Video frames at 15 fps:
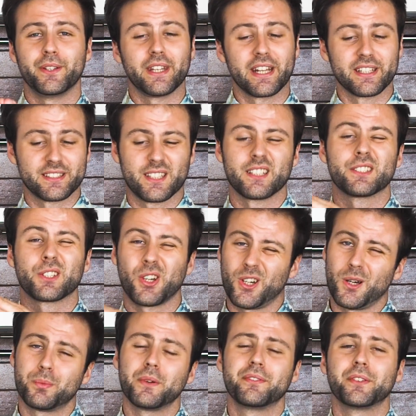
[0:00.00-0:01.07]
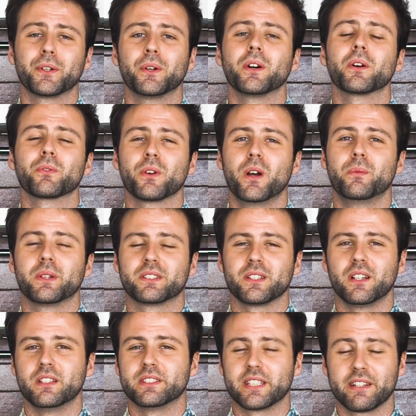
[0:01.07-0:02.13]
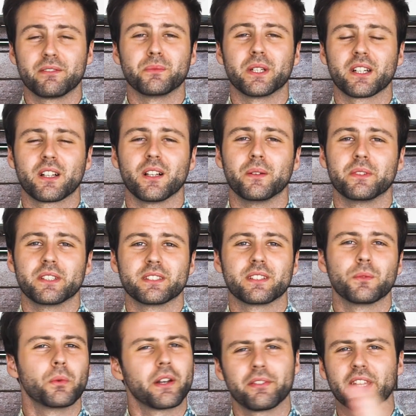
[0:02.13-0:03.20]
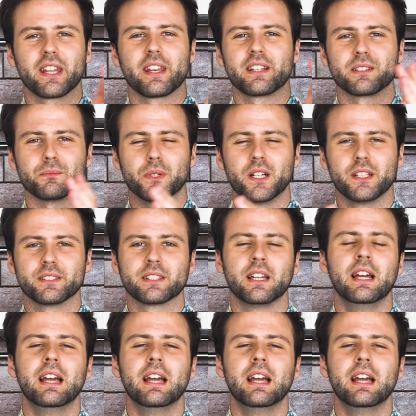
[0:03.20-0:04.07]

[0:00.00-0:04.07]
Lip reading: that is the top of your aerobic zone, 7-minute kilometers, whatever that is in miles.